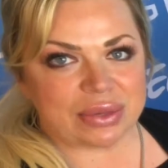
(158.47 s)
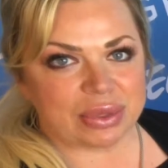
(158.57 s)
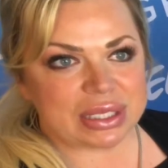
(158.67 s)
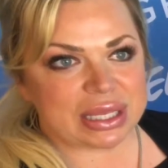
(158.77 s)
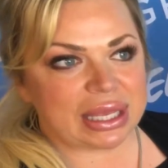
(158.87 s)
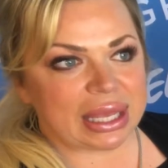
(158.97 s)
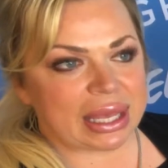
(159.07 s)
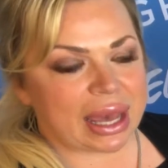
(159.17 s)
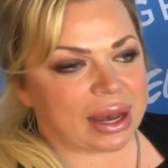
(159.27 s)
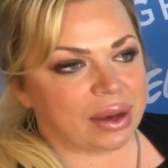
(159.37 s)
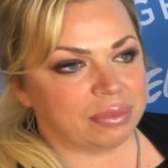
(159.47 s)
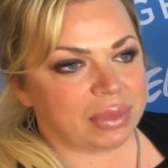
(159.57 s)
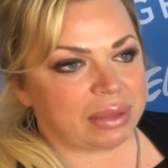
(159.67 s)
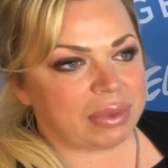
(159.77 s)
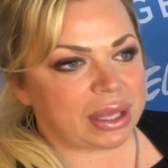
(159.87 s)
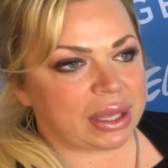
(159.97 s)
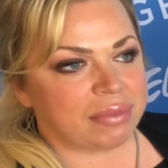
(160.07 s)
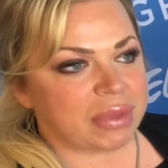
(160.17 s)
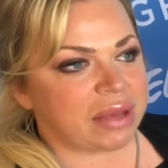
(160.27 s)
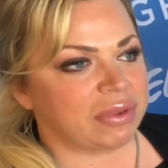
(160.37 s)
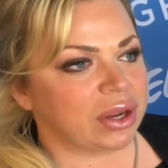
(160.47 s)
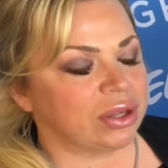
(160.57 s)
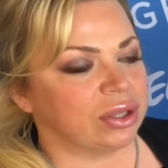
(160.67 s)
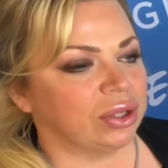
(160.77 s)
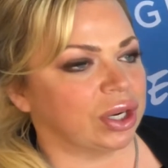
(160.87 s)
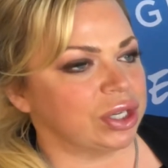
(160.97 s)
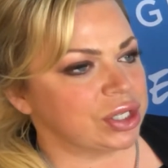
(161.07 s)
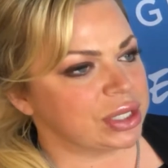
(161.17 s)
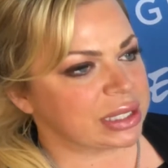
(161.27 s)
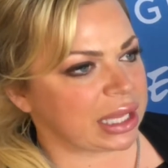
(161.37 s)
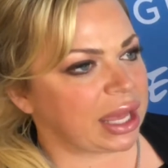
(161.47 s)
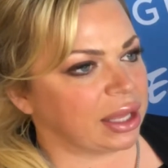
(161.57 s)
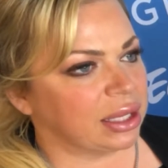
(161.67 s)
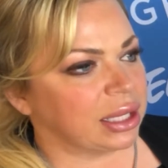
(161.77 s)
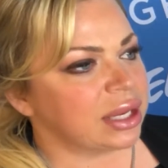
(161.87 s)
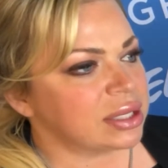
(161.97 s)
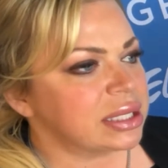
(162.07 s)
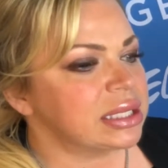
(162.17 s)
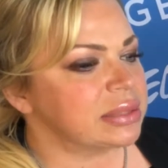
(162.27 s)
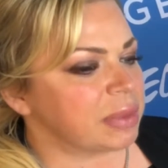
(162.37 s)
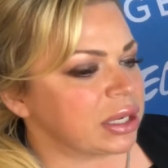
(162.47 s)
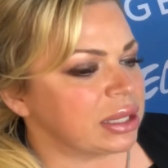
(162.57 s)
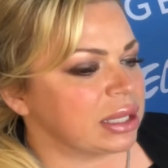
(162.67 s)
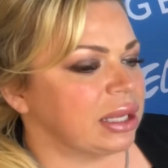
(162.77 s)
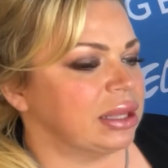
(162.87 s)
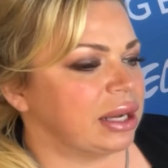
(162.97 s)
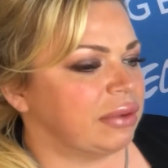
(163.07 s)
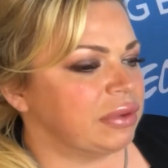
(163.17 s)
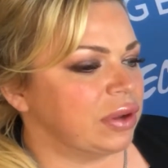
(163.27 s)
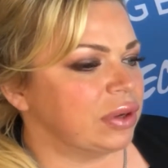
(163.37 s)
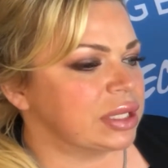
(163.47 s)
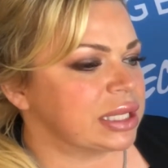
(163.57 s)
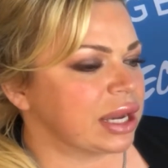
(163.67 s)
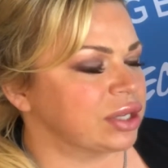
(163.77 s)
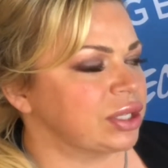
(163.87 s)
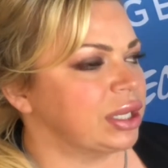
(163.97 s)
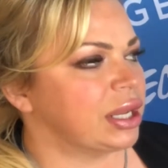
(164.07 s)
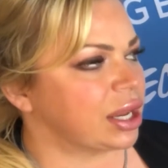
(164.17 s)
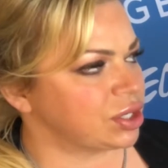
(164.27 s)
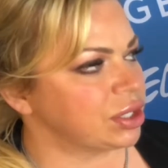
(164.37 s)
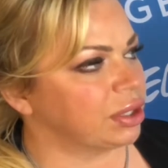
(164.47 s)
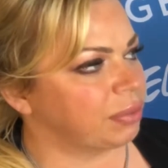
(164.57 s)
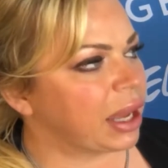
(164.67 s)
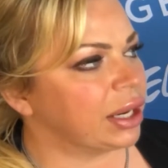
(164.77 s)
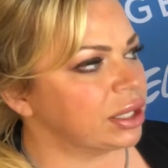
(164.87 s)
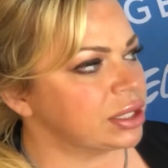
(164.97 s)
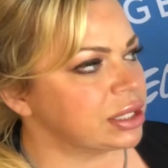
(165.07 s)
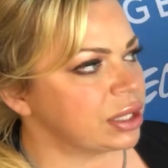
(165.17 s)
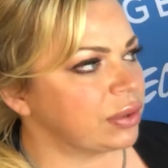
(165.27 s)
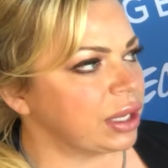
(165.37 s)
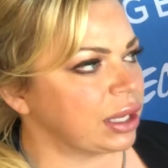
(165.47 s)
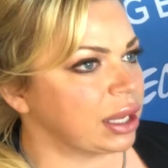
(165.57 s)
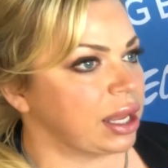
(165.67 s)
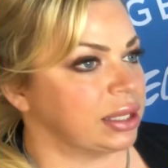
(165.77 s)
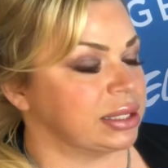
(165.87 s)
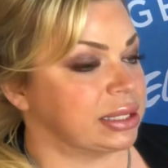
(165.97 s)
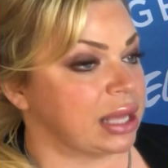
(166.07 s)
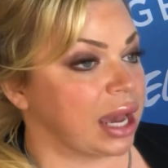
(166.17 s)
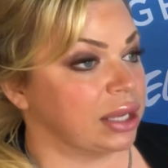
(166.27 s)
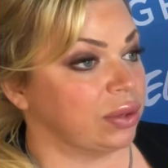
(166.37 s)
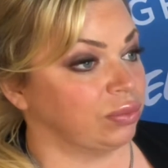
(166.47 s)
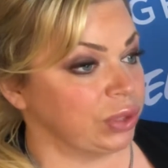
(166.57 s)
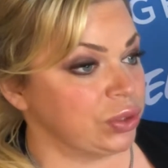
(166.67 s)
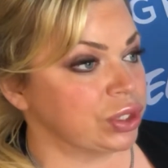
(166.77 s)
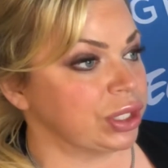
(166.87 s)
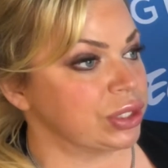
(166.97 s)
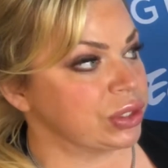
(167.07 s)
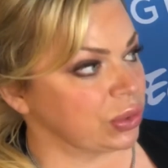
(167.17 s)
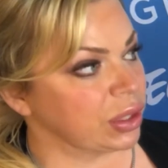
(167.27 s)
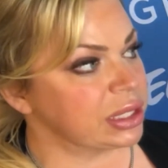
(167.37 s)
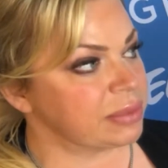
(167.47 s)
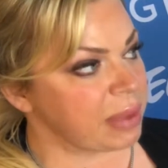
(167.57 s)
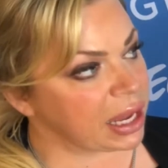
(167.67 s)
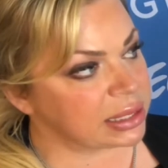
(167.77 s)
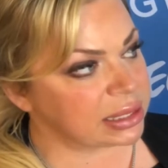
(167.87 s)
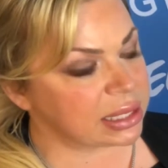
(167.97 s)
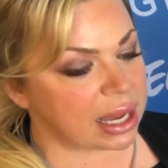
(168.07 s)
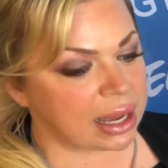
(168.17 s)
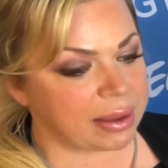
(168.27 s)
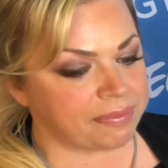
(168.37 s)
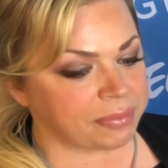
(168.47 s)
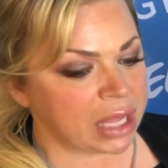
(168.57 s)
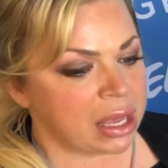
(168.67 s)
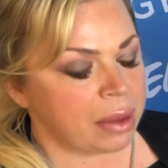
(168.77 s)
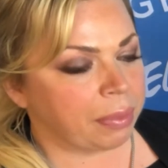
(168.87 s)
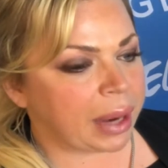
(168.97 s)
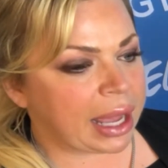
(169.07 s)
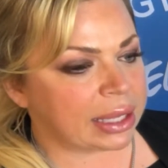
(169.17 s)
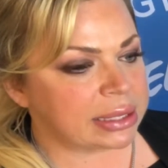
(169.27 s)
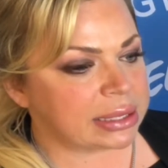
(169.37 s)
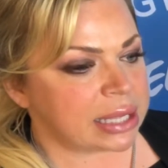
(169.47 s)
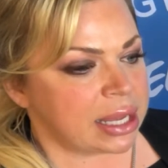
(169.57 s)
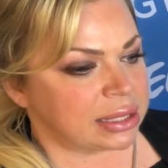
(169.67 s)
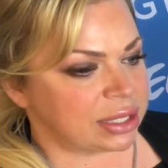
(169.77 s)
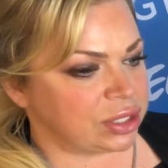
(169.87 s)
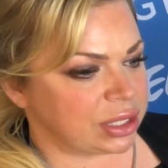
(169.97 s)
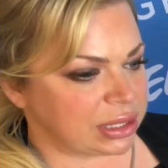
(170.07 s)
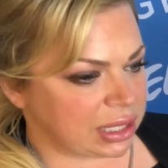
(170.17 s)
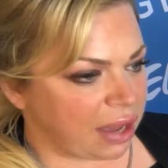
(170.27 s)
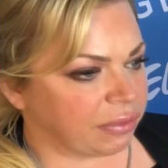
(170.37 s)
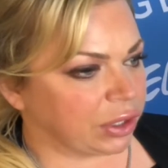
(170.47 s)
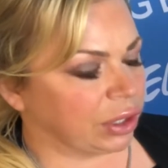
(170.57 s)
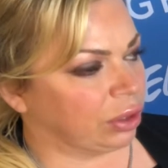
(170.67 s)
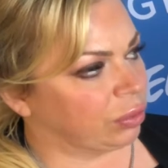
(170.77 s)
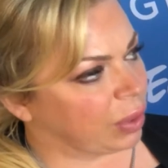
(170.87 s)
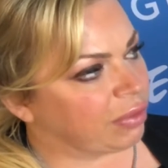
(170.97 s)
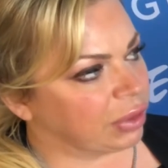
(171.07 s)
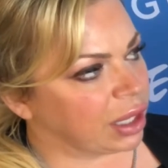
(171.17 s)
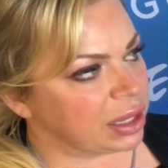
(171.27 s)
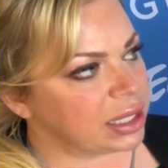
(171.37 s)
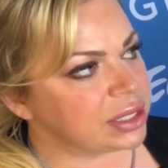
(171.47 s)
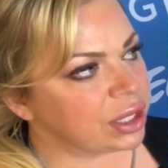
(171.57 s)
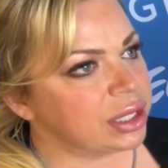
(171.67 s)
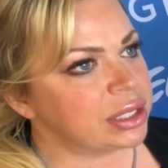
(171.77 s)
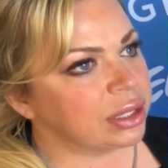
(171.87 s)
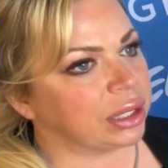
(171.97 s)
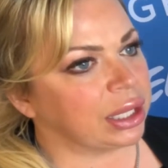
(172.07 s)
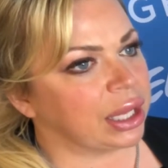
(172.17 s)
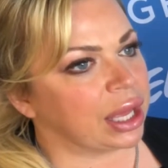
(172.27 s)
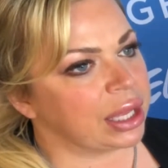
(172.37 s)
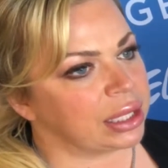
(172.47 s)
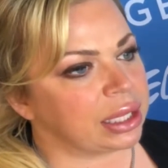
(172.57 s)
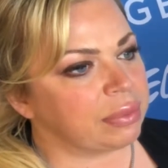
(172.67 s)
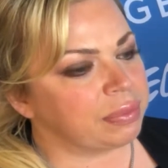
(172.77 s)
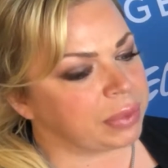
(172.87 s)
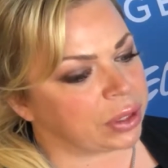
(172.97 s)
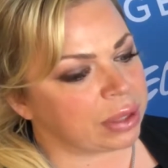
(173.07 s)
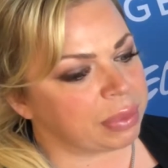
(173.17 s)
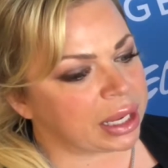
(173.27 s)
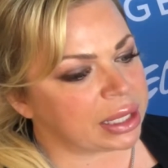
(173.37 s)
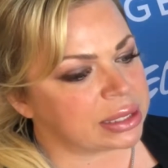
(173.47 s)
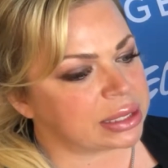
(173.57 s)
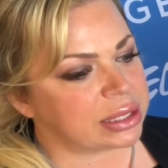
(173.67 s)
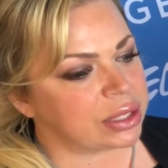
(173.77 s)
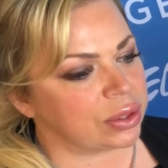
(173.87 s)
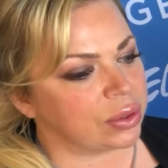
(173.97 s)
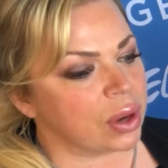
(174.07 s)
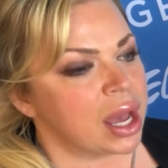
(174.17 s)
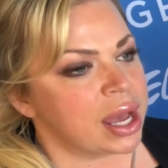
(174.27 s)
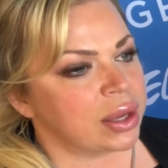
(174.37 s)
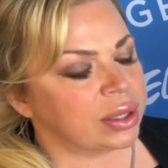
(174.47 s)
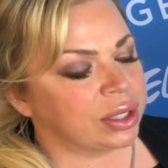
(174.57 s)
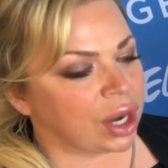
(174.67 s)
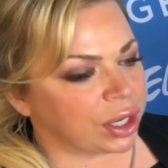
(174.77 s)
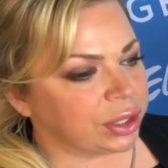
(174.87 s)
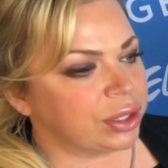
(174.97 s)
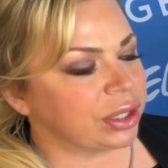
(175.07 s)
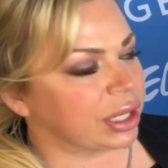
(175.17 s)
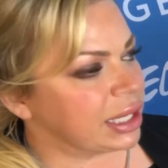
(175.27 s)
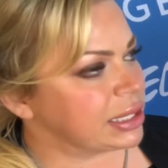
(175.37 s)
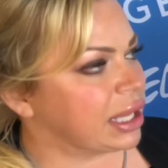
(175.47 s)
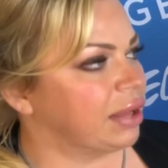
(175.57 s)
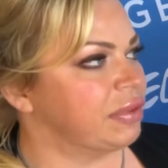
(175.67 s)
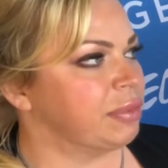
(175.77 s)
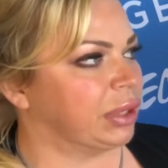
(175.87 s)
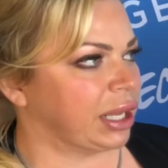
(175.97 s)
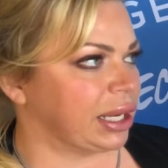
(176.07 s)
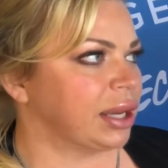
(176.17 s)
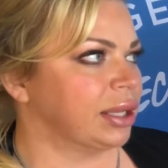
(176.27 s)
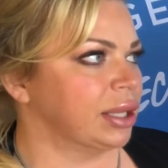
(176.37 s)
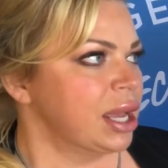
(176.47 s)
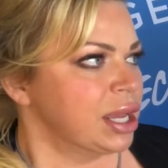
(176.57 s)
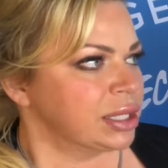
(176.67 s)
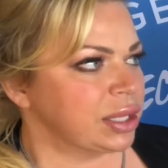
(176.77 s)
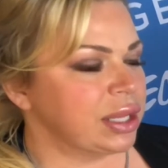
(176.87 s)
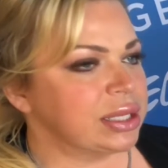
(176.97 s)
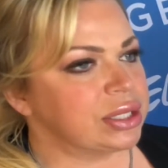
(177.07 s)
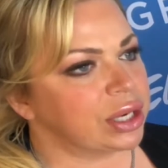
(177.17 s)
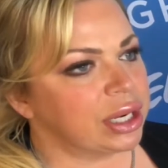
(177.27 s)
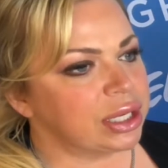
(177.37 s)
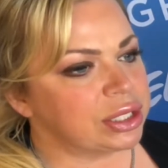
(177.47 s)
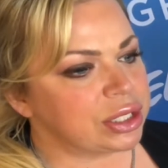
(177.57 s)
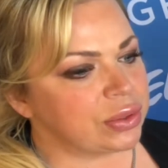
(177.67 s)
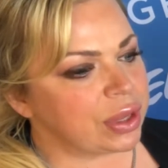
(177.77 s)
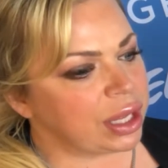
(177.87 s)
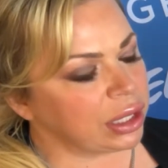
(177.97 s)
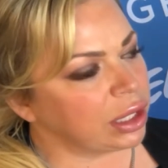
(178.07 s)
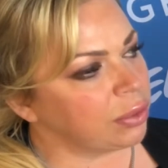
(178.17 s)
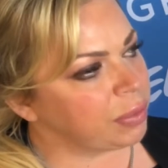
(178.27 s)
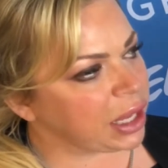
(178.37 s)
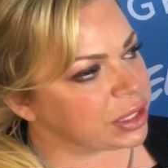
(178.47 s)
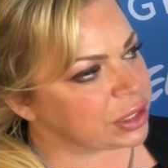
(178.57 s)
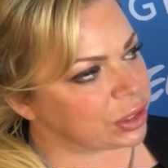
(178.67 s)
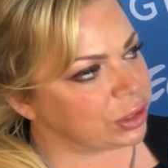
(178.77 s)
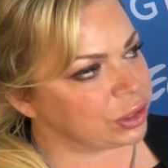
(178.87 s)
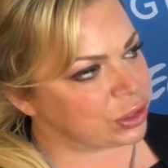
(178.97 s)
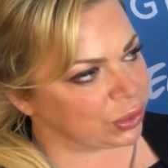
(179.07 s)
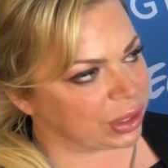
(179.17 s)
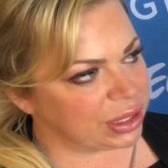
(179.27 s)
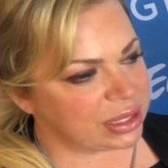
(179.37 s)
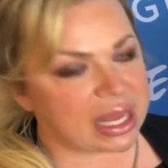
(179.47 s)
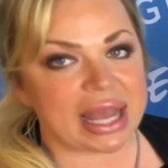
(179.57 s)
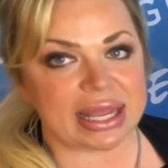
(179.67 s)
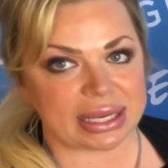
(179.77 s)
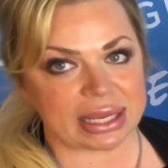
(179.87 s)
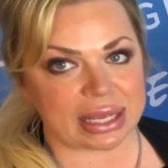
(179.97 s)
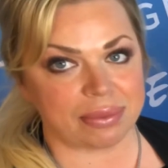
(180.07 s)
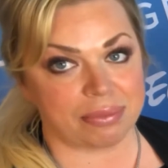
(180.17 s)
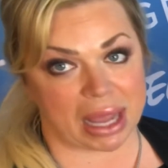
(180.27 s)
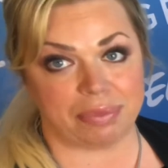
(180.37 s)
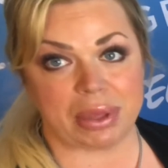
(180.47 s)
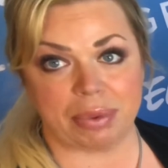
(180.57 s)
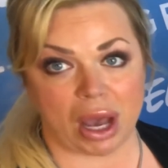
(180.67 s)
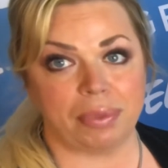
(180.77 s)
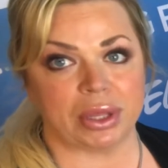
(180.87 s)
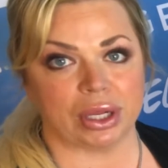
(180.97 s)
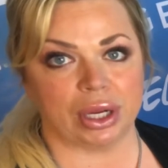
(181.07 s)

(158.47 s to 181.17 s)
we're mm seeking out maybe even on a larger scale. And here's the smart thing that I've noticed actually national buyers doing, mm -hmm. and that usually source mass um, brands such as CoverGirl, Revlon. They started to looking at indie beauty brands to garner the clientele of the millennial. Mm -hmm. So they started to incubate certain doors that indie might be popular.